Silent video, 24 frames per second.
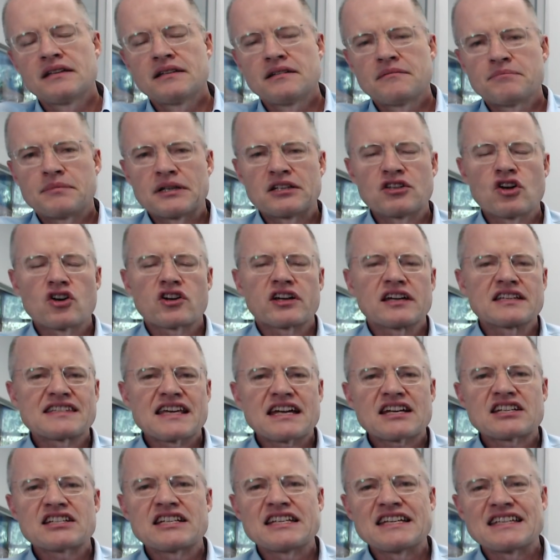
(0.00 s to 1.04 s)
But look, it's
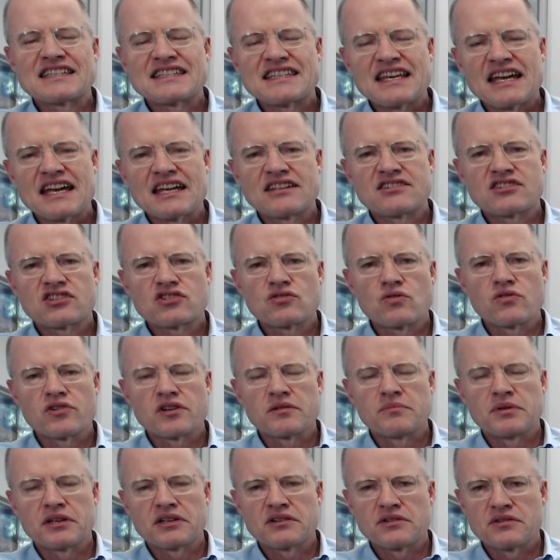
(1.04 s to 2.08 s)
actually a sad story
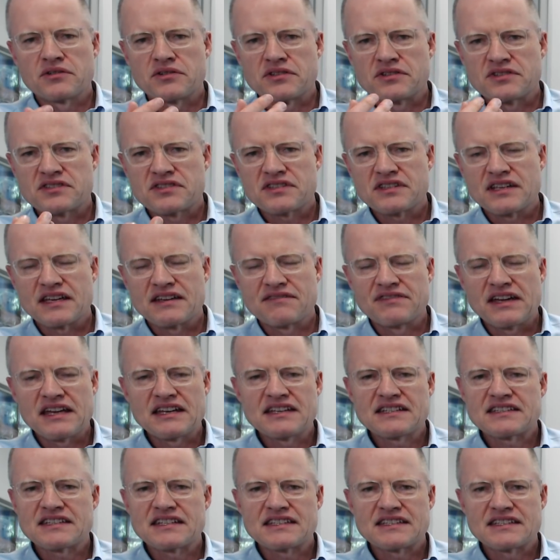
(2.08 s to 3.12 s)
because
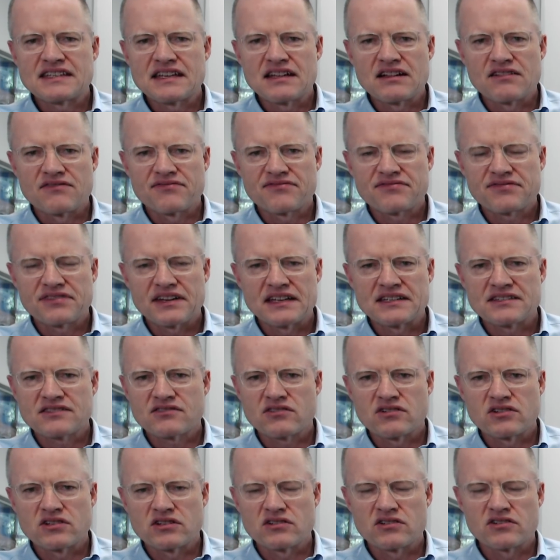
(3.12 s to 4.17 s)
Venice itself has
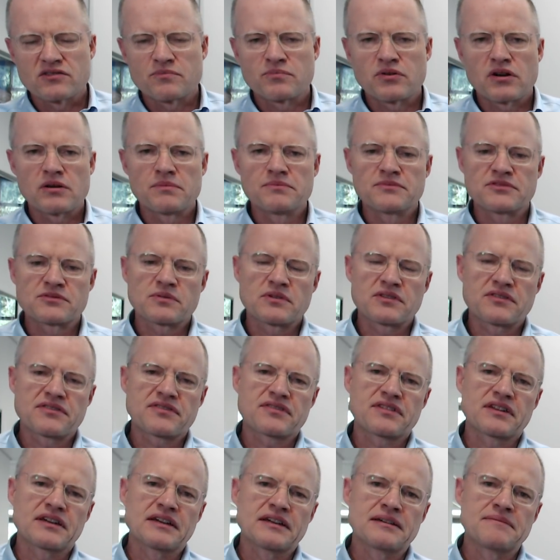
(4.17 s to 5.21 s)
got a lot of problems with
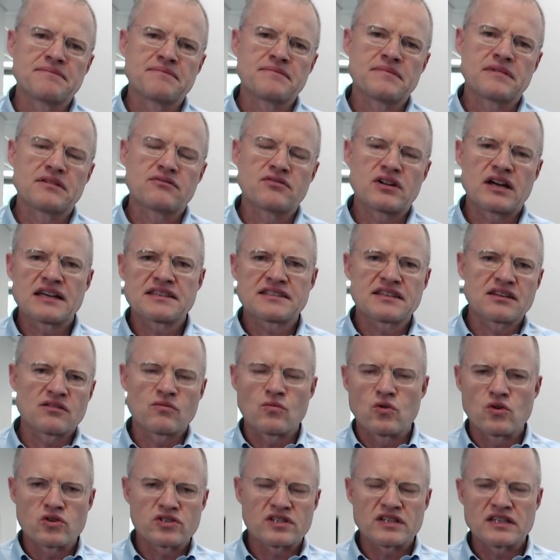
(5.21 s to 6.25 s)
rising
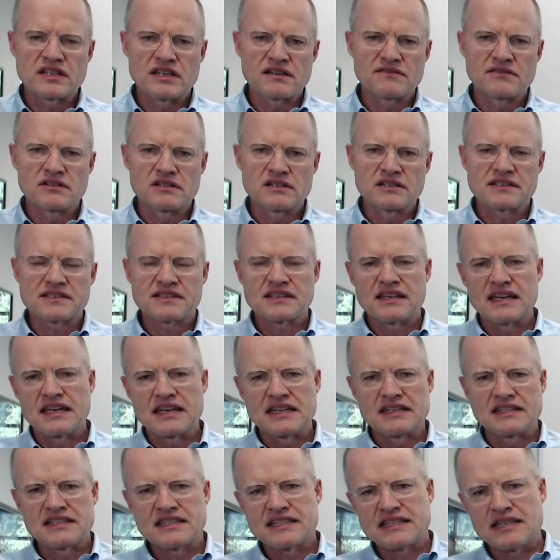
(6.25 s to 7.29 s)
water levels
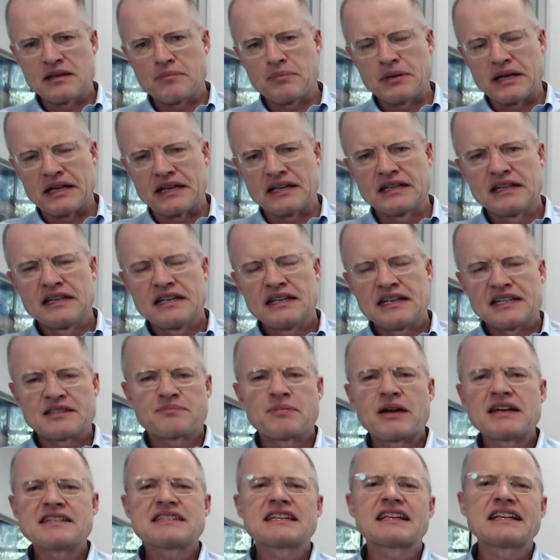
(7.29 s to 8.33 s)
and slipping. It's
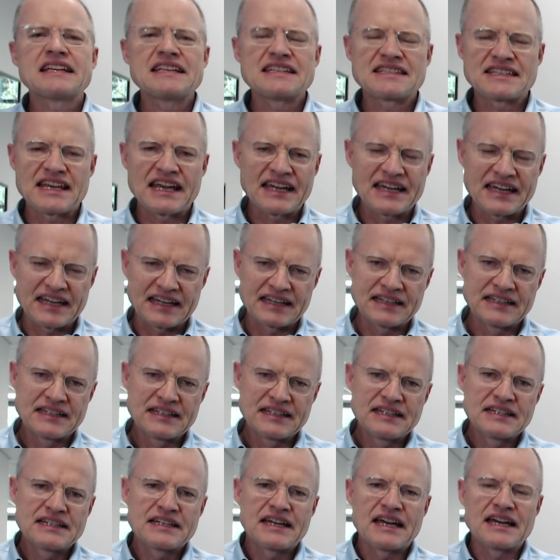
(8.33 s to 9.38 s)
basically sinking.
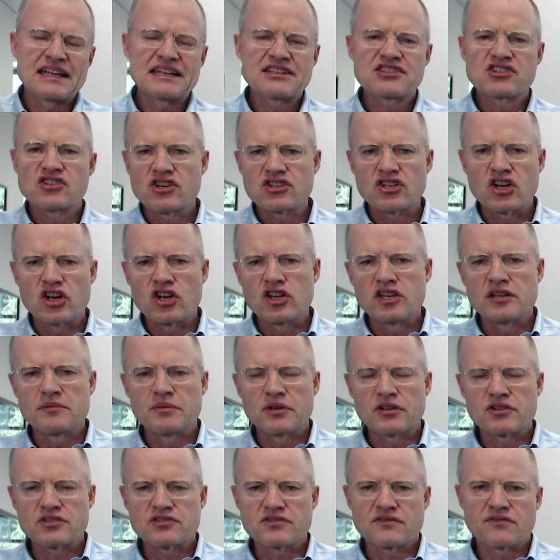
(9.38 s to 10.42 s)
And it's not only
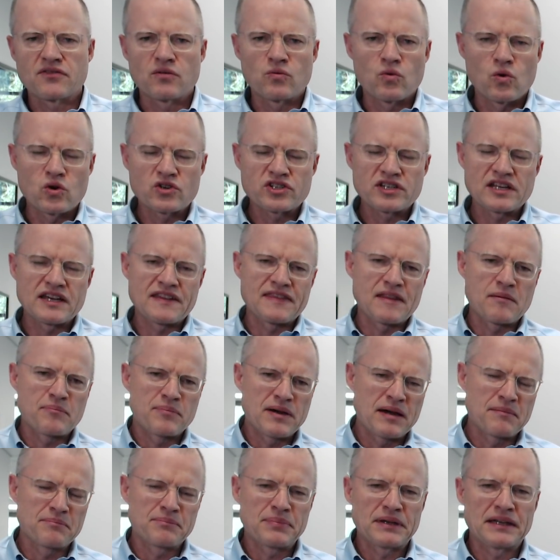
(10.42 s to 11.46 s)
because of the water and the
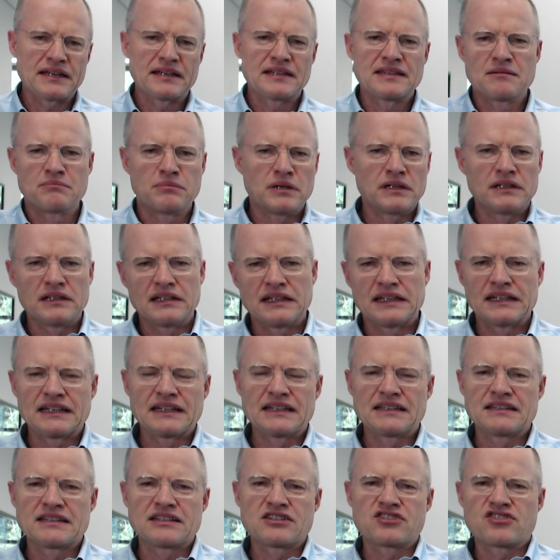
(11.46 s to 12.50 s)
pumping and the building
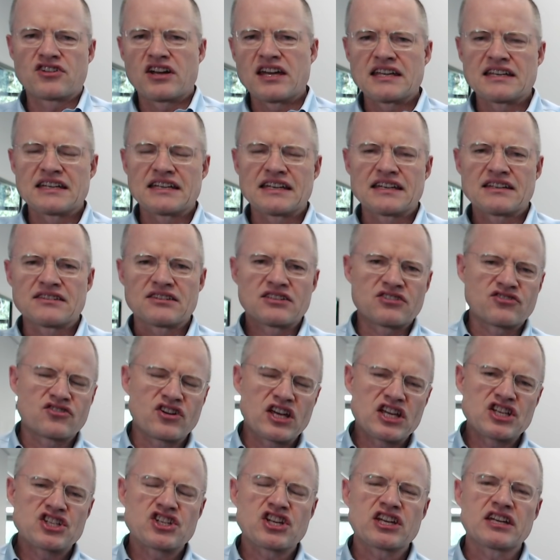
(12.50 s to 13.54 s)
and the draining and the
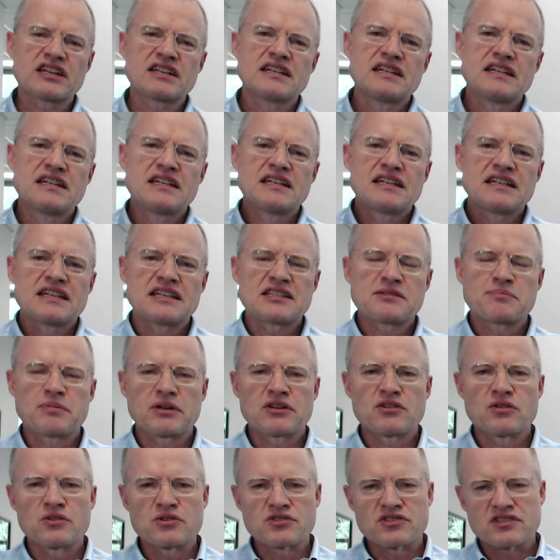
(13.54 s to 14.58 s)
dredging. It's
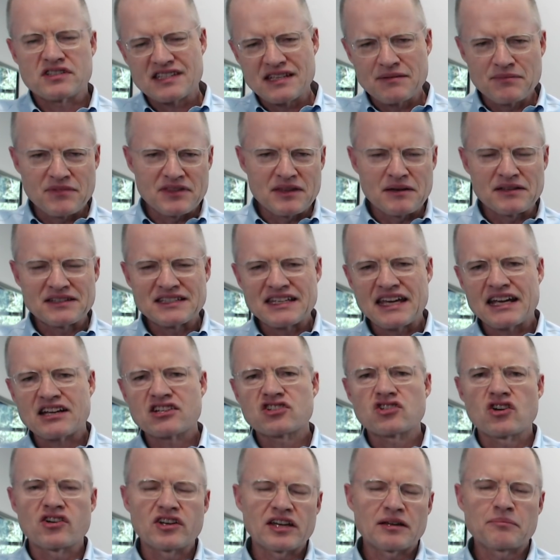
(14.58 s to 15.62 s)
because some of the
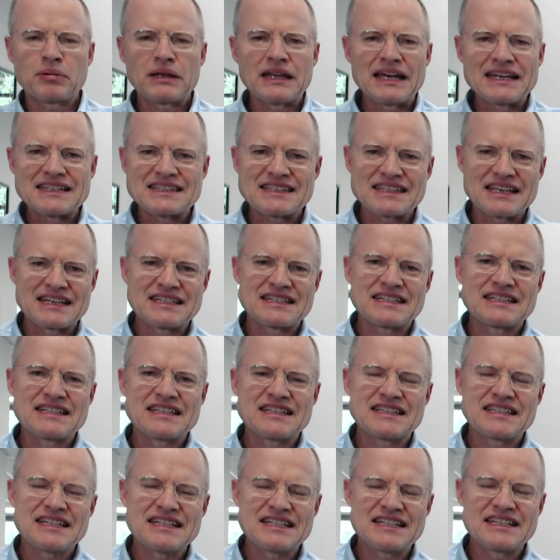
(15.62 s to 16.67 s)
tectonic plates
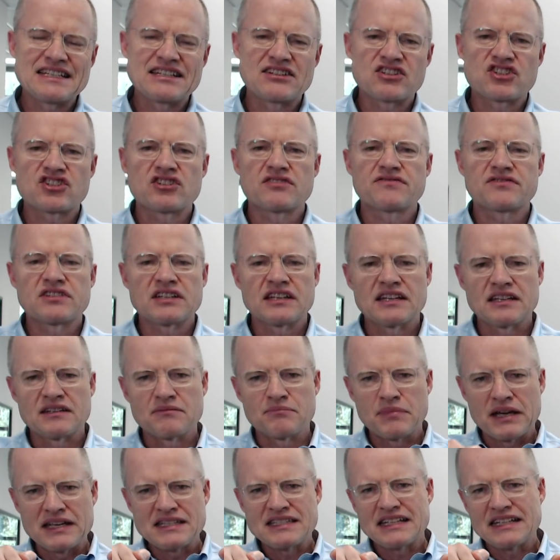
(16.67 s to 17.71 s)
underneath Italy are shifting, and
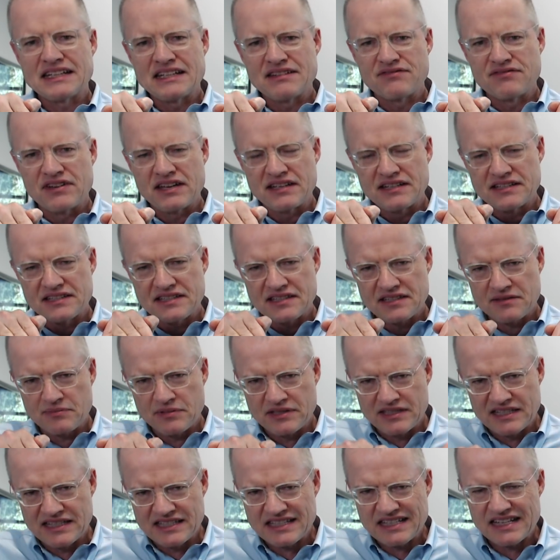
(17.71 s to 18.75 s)
basically Venice is
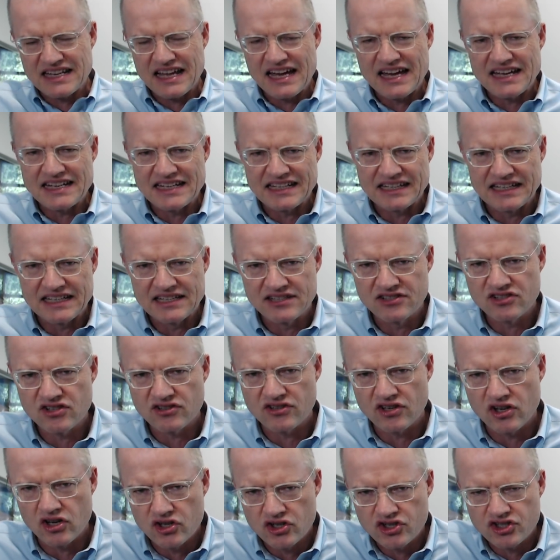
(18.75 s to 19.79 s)
busy sliding into
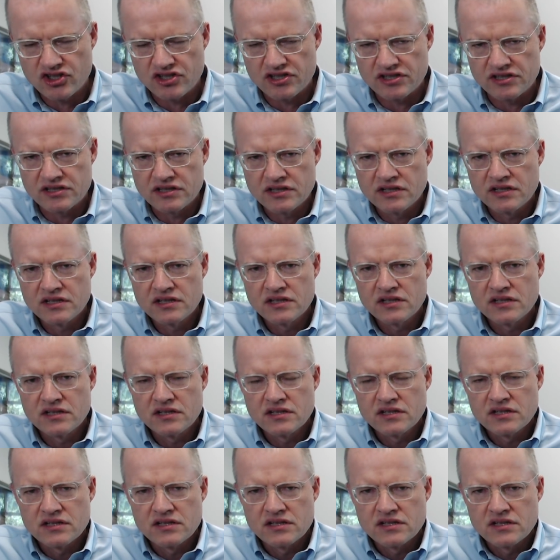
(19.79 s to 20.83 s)
the ocean.
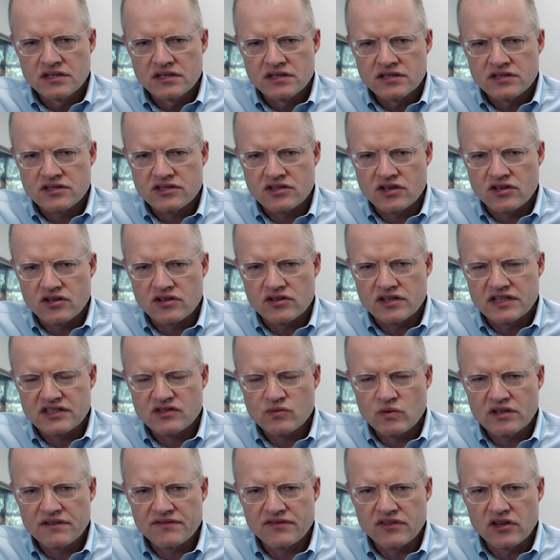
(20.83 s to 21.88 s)
So it's
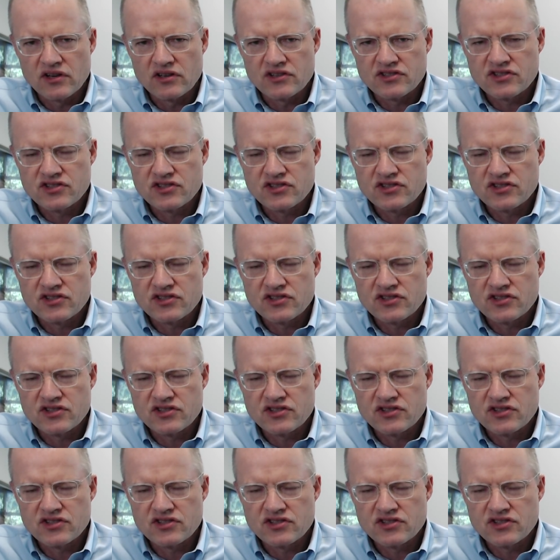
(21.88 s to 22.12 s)
one of those